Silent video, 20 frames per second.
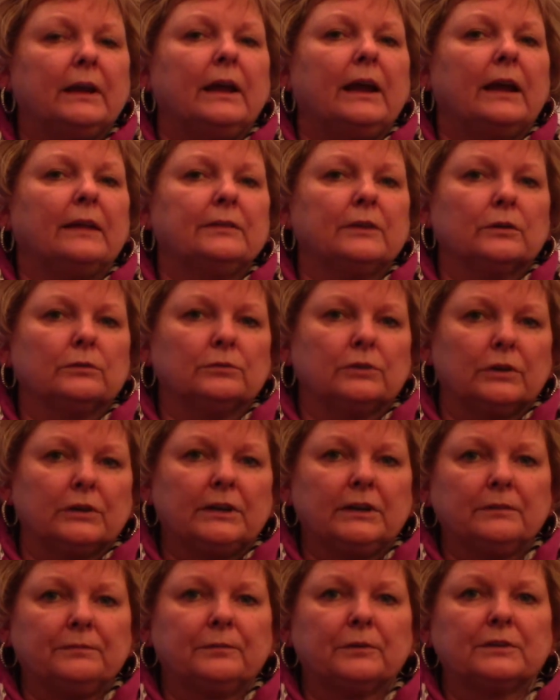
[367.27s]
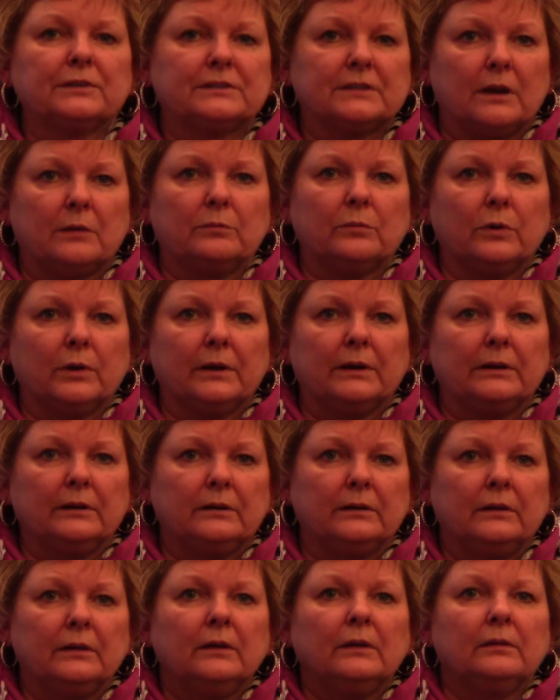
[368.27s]
and they're looking for
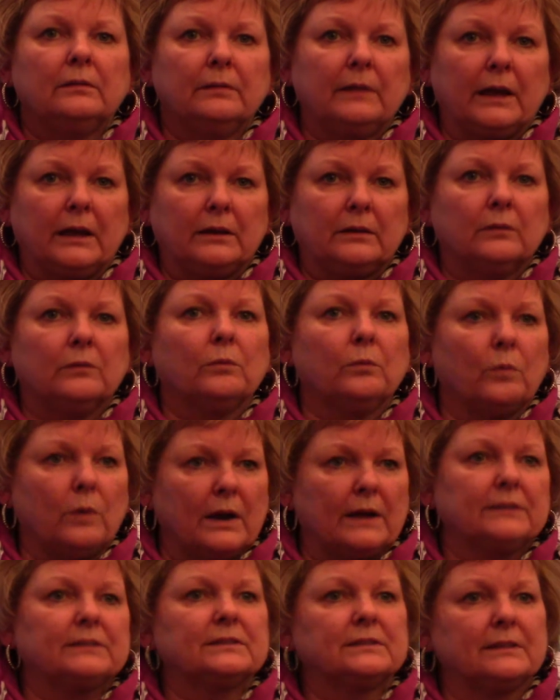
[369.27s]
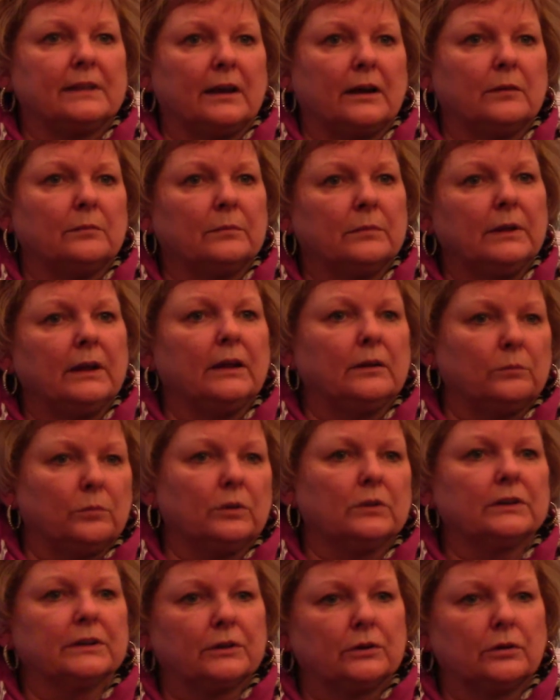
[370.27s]
someone that wants them and
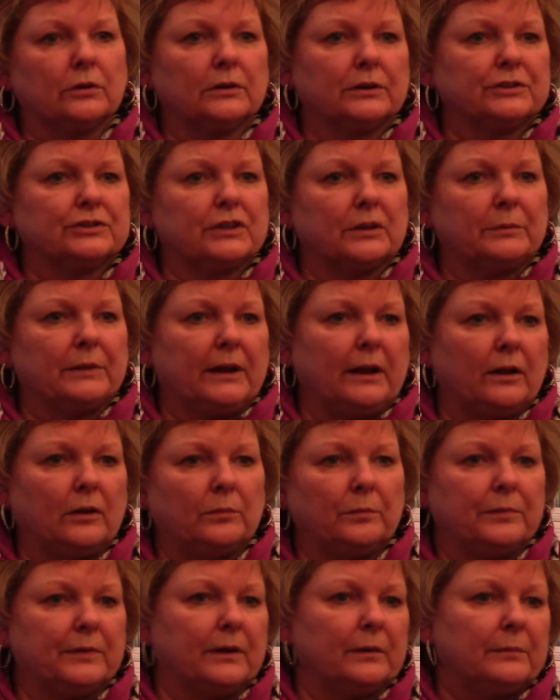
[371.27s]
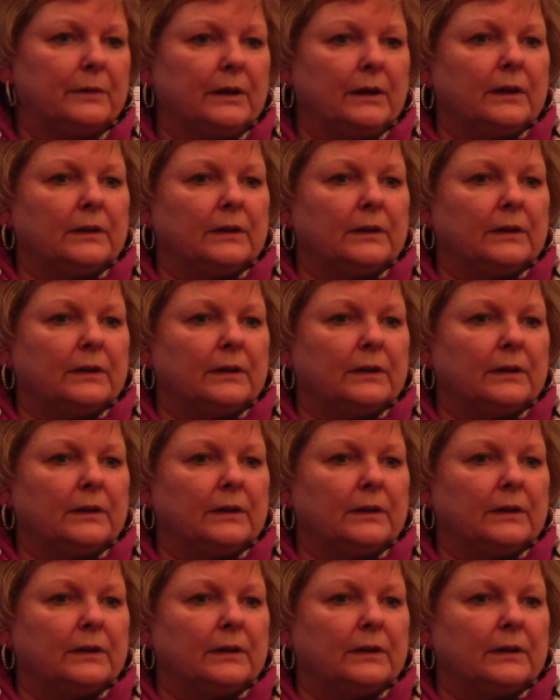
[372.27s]
will encourage them and help them.